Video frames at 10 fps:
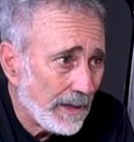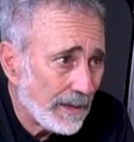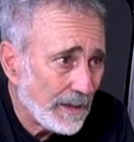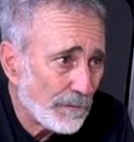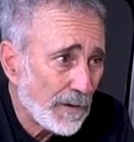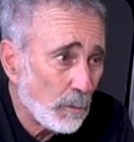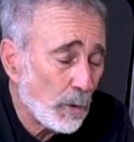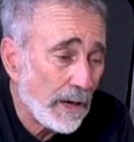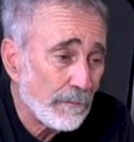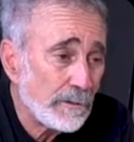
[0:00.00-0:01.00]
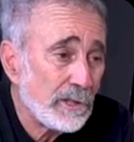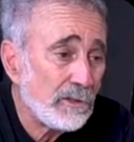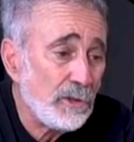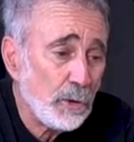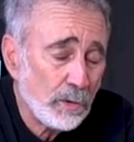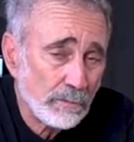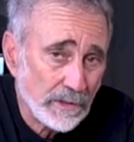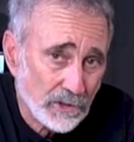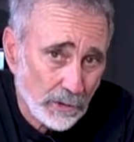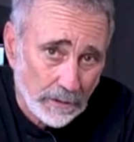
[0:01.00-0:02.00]
And if I were ever to do a
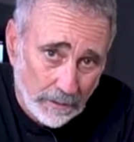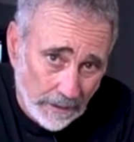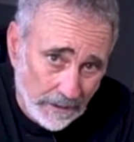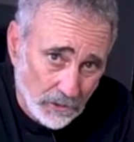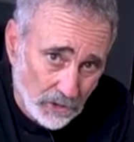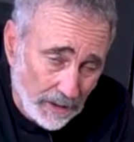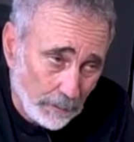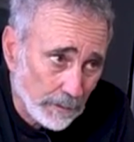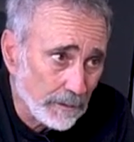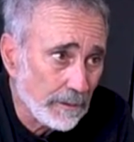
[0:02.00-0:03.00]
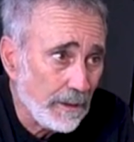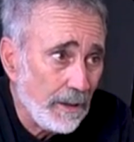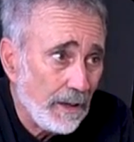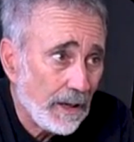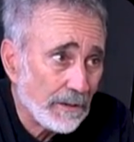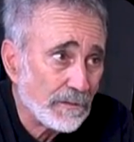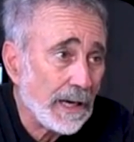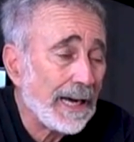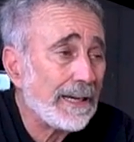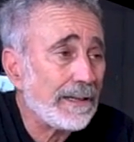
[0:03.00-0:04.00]
recirculating shower, I've
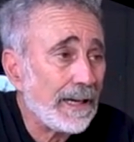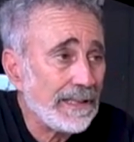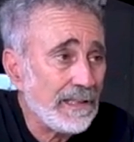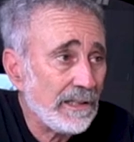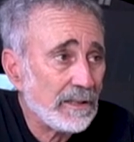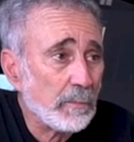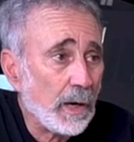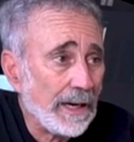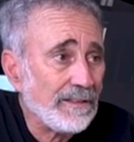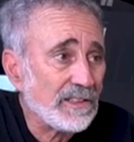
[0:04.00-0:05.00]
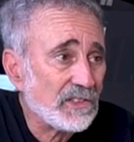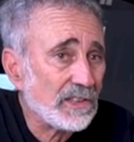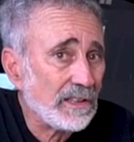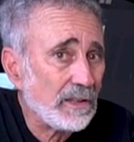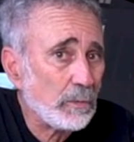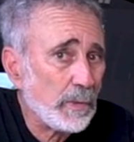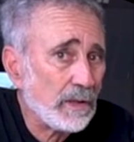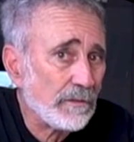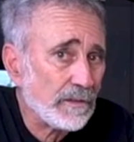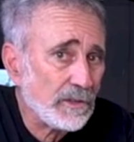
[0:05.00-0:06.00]
got an idea in mind that's a little
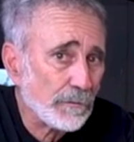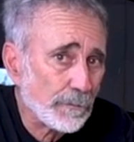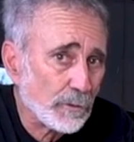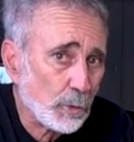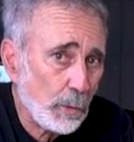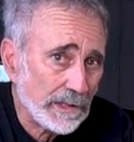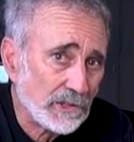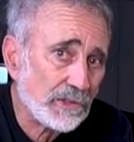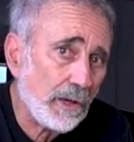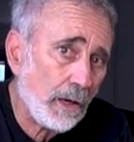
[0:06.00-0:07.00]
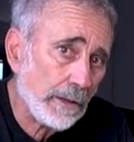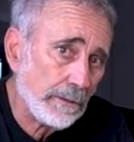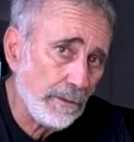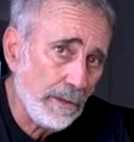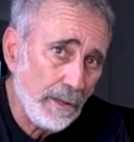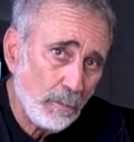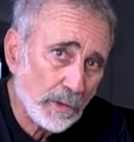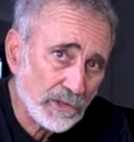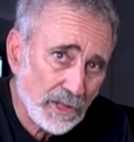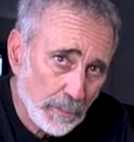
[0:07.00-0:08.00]
bit of a different twist on
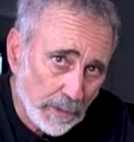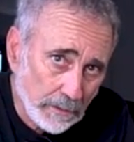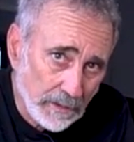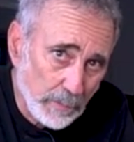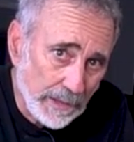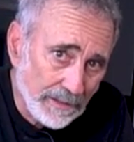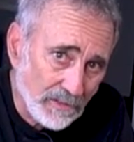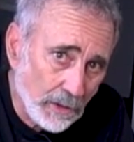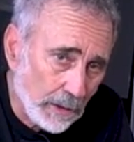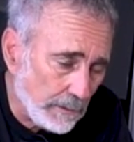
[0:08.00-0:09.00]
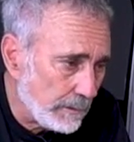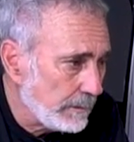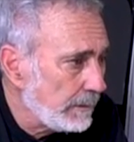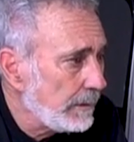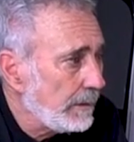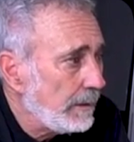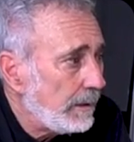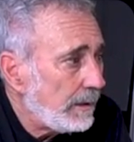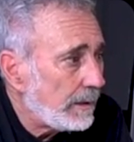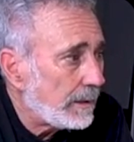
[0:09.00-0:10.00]
what's typically being done.
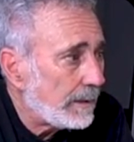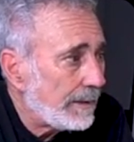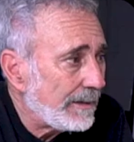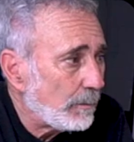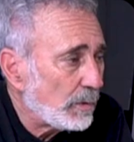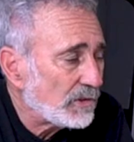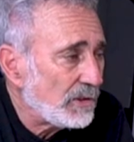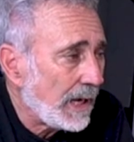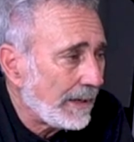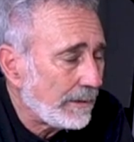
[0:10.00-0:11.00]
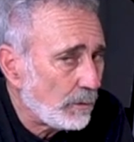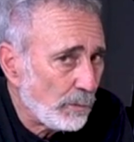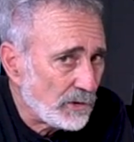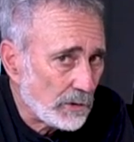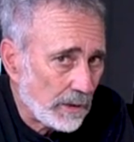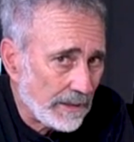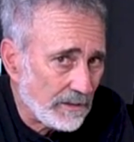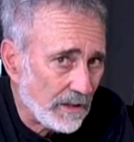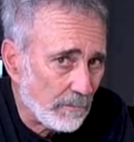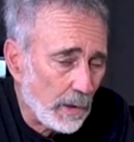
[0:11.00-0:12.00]
Uh, and it was not an original
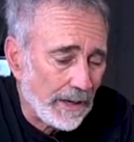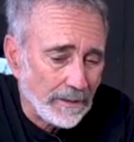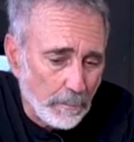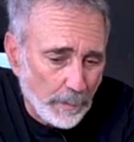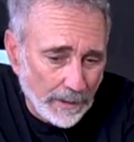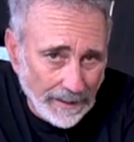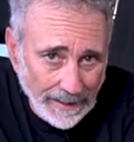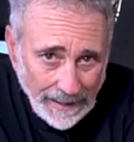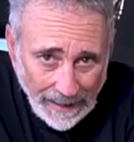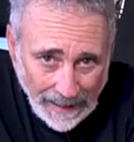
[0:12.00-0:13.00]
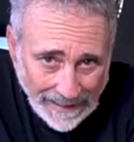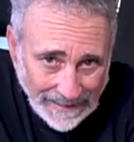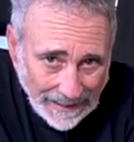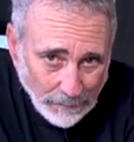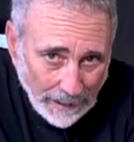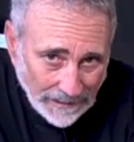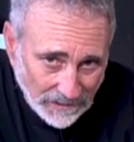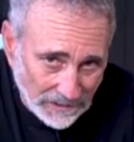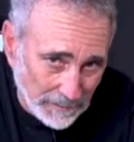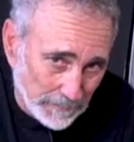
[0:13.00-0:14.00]
idea of mine, but I
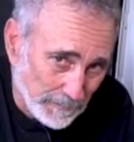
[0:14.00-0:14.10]
digress.